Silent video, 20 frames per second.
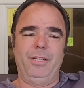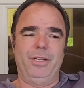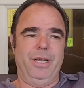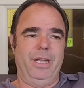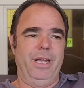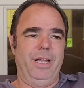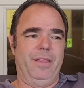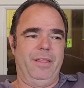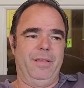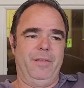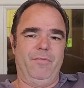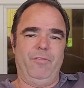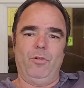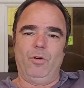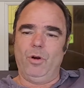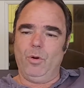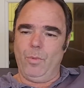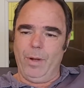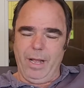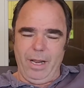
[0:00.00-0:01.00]
You get the
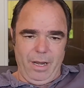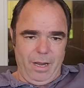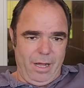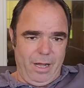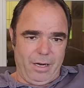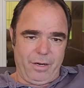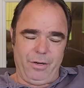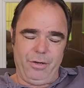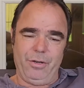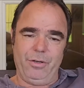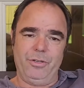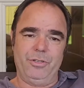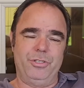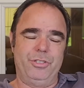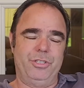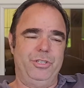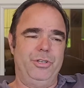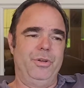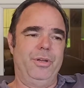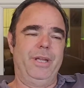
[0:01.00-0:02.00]
four-way
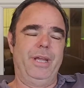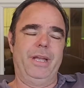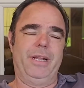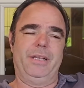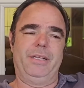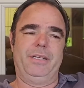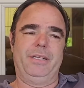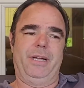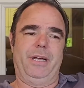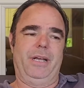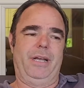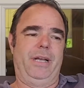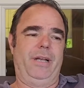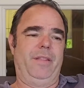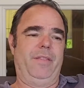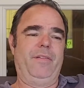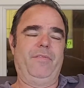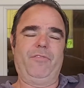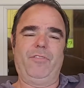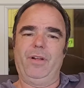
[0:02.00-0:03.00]
lockers. You get uh,
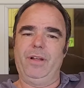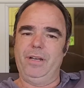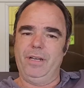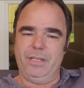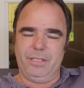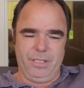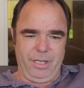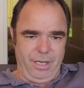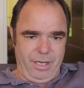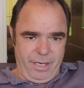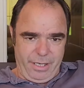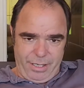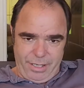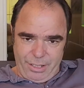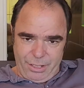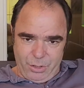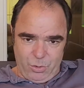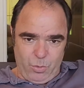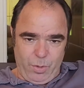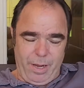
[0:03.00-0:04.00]
the front
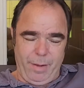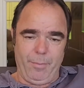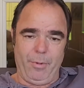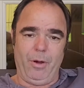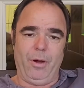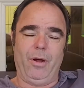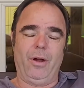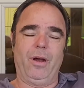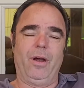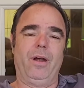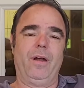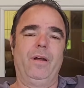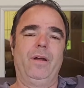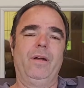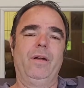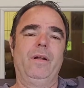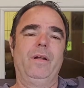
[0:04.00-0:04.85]
disconnecting sway bar.